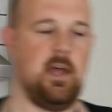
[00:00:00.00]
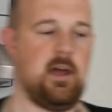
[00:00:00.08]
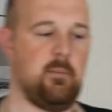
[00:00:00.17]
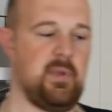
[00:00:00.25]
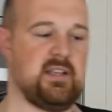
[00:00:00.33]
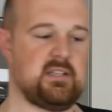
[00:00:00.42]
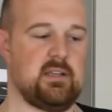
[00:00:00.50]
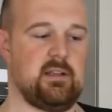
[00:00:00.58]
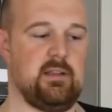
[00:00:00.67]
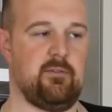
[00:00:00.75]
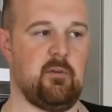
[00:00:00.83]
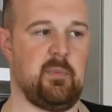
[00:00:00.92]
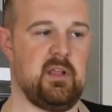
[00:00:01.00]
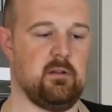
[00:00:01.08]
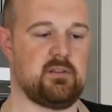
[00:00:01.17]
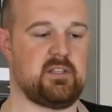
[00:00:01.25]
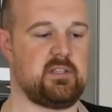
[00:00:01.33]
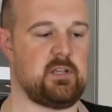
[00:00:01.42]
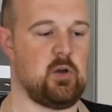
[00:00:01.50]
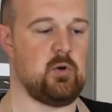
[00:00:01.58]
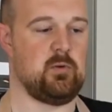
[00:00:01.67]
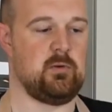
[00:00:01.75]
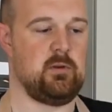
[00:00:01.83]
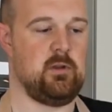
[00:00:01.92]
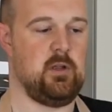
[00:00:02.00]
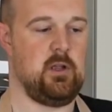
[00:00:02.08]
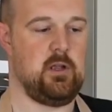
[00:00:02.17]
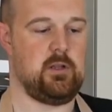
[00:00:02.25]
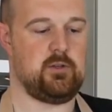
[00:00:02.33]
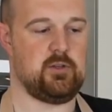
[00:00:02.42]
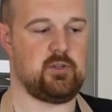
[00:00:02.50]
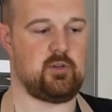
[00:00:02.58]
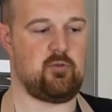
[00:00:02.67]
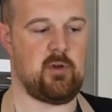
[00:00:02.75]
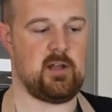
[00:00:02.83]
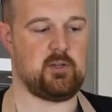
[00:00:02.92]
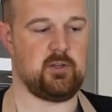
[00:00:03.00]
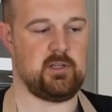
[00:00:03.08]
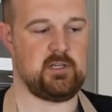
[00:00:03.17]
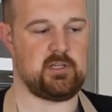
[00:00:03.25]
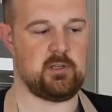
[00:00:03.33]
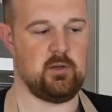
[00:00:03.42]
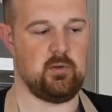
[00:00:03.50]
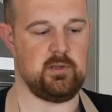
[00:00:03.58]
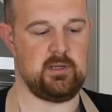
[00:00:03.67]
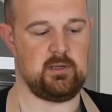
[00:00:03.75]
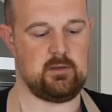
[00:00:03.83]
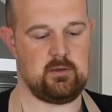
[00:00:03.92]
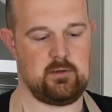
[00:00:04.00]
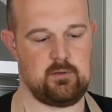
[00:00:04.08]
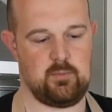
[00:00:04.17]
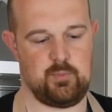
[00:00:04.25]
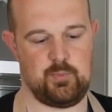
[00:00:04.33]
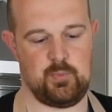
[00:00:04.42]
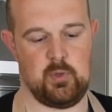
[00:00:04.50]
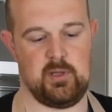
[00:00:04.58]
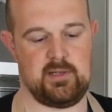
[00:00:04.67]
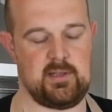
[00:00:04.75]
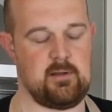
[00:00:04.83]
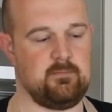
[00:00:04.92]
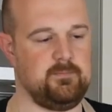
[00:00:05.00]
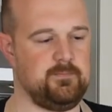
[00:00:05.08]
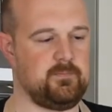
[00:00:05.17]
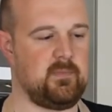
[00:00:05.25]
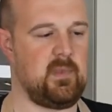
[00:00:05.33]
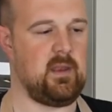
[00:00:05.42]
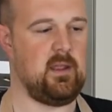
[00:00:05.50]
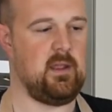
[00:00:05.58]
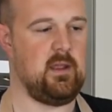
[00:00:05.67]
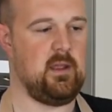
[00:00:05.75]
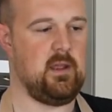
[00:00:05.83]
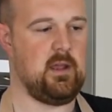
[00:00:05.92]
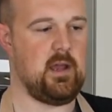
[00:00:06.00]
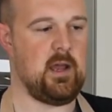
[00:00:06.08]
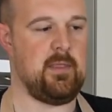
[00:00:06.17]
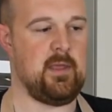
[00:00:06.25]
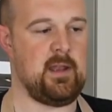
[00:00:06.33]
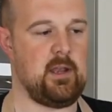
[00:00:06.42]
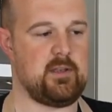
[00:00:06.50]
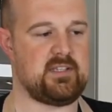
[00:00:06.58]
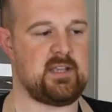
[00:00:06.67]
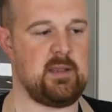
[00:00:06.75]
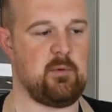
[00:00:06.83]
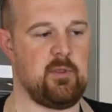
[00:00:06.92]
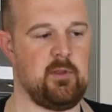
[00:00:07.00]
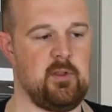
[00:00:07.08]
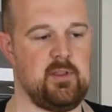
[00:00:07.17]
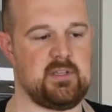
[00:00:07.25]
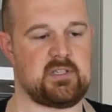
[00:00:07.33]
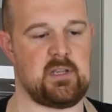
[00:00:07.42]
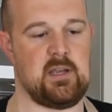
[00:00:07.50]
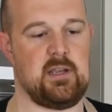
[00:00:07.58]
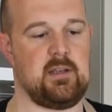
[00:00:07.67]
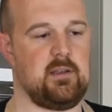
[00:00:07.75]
And basically from heel to toe, just gradually, slowly, pull it down. And then same on the other side.